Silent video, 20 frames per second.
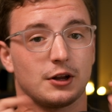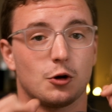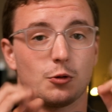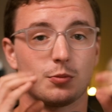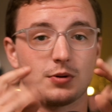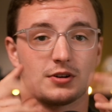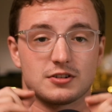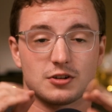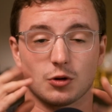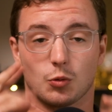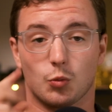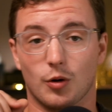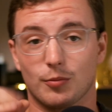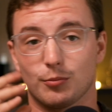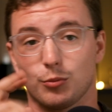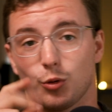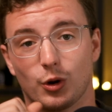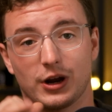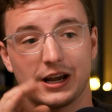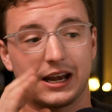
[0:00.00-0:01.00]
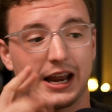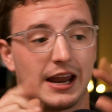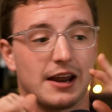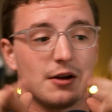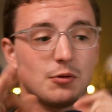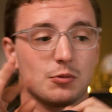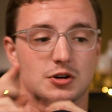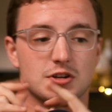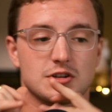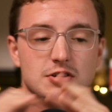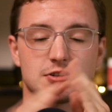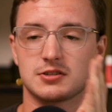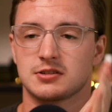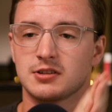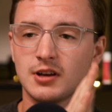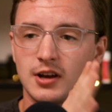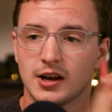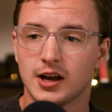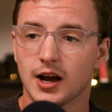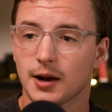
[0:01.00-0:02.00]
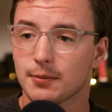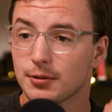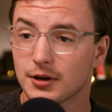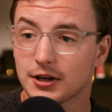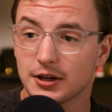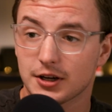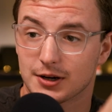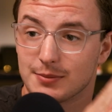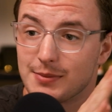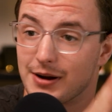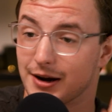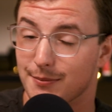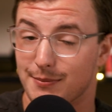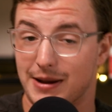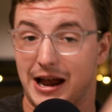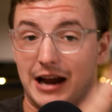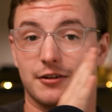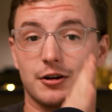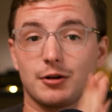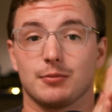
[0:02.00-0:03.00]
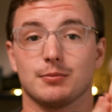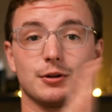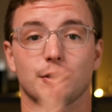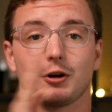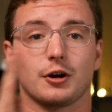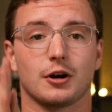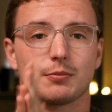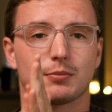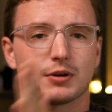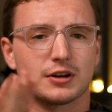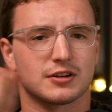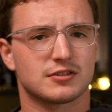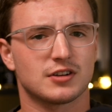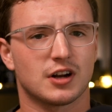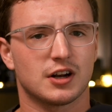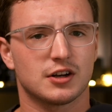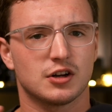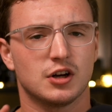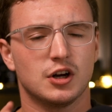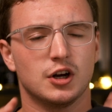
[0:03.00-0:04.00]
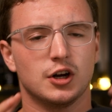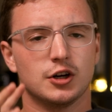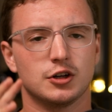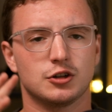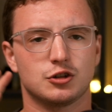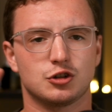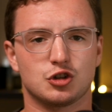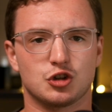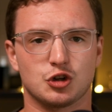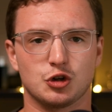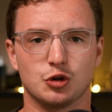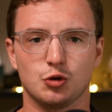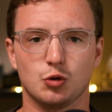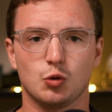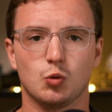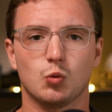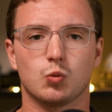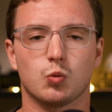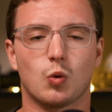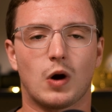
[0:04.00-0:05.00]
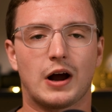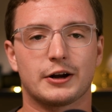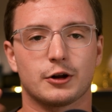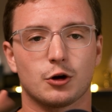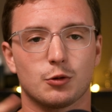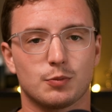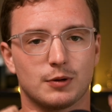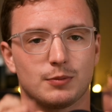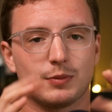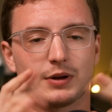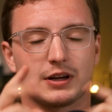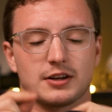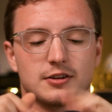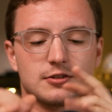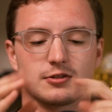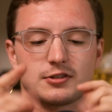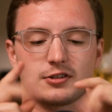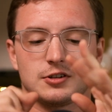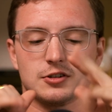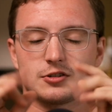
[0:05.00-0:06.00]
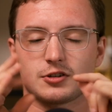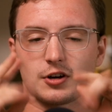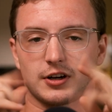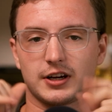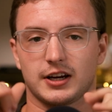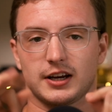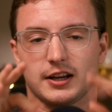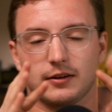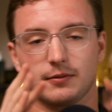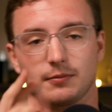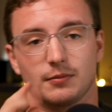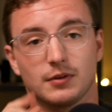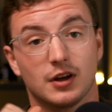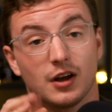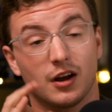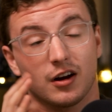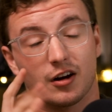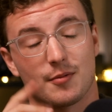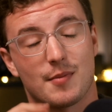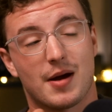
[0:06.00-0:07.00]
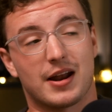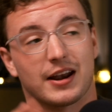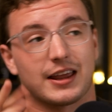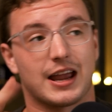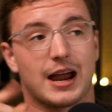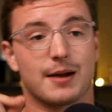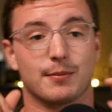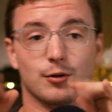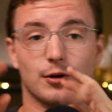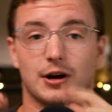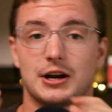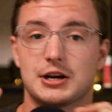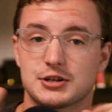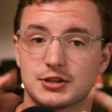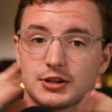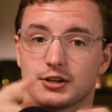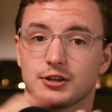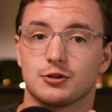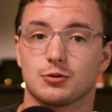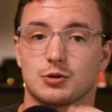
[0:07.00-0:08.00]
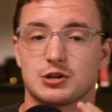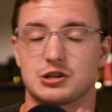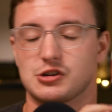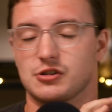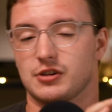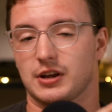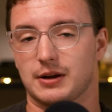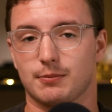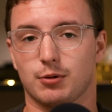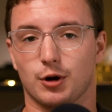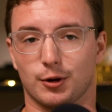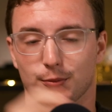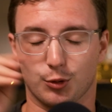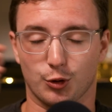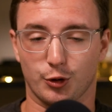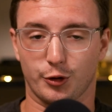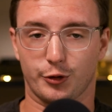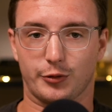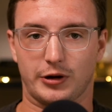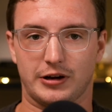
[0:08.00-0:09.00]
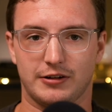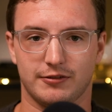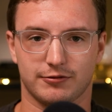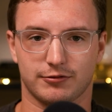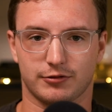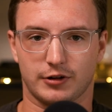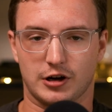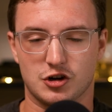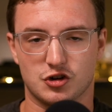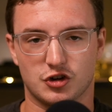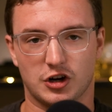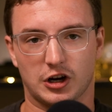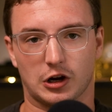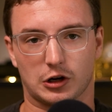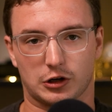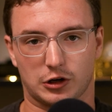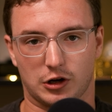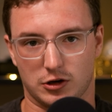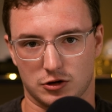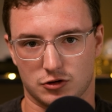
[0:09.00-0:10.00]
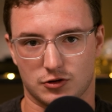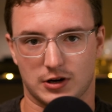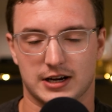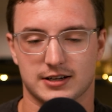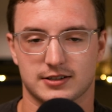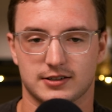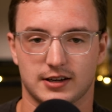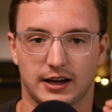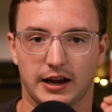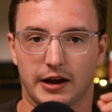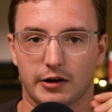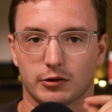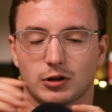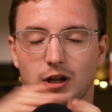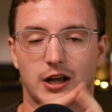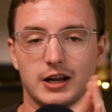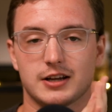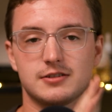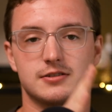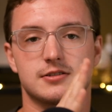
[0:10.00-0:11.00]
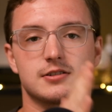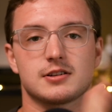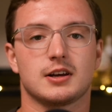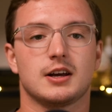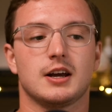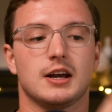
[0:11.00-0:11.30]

It opens to 1.8, which is a pretty good amount of background blur, but it's not too wide open because you start getting chromatic aberrations, which is like purple and green fringing on contrasting outlines.